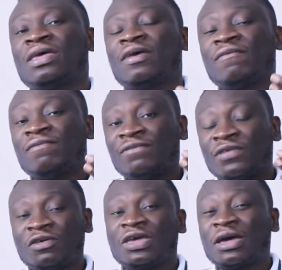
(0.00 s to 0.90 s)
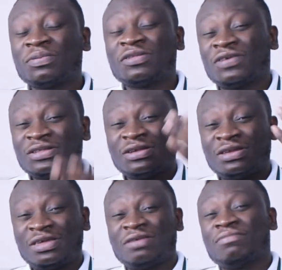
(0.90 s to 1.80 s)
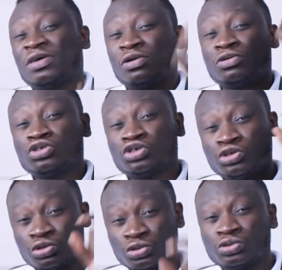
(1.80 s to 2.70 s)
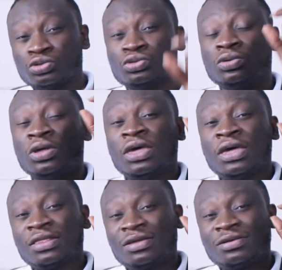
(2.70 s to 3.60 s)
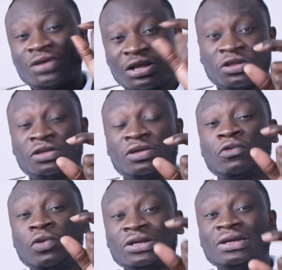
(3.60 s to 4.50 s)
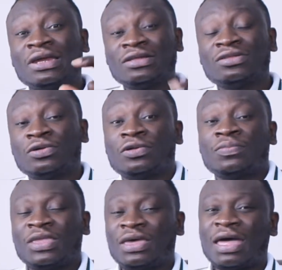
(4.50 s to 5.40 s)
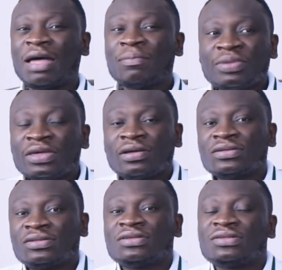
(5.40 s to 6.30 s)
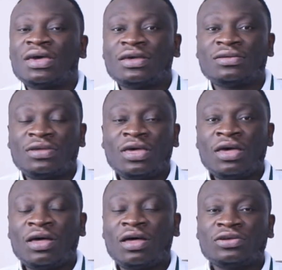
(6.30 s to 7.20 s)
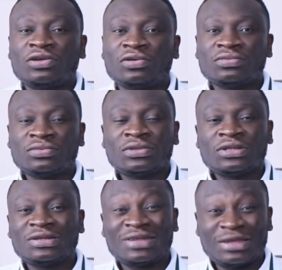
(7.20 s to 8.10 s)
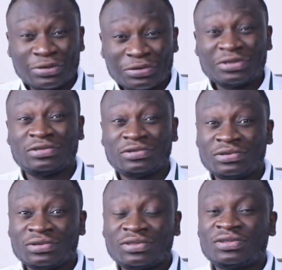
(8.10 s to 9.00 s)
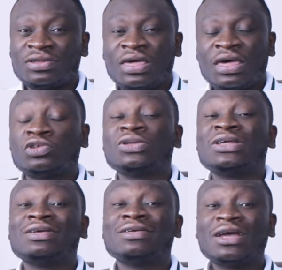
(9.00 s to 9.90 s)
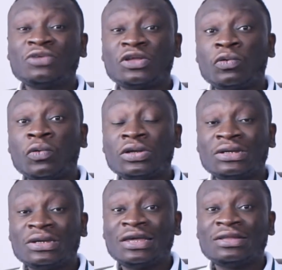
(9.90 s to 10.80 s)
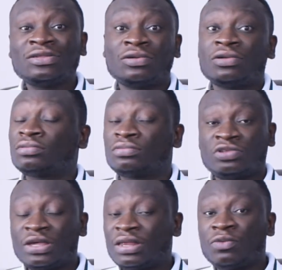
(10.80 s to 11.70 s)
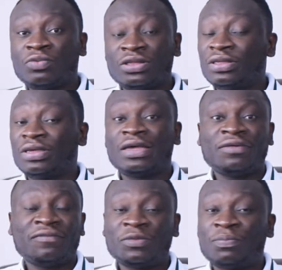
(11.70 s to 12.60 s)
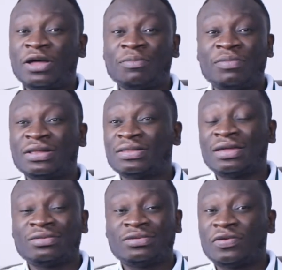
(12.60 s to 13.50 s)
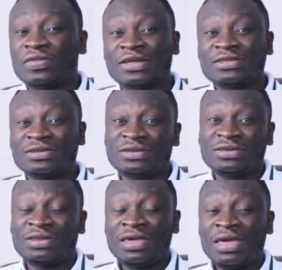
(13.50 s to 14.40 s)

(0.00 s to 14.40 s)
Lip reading: a very captivating email to the graduate coordinator, and because this guy, is a good student, so the graduate coordinator, together with the head of department and others in the